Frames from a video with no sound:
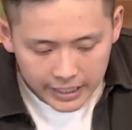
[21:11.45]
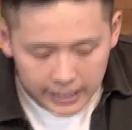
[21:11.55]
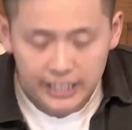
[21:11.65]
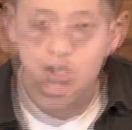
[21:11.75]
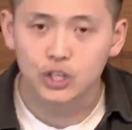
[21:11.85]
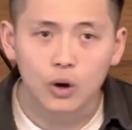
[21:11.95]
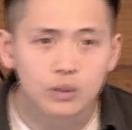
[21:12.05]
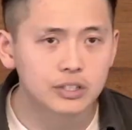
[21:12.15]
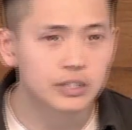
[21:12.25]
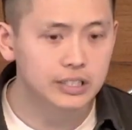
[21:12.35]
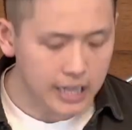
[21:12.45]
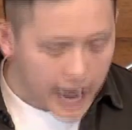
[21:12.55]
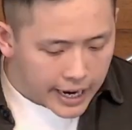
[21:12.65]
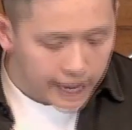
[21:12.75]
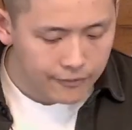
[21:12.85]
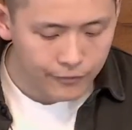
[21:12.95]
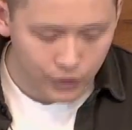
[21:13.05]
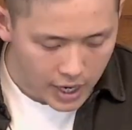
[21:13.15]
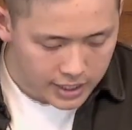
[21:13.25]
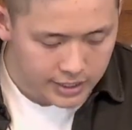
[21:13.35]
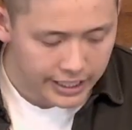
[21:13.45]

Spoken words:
He chose to die for us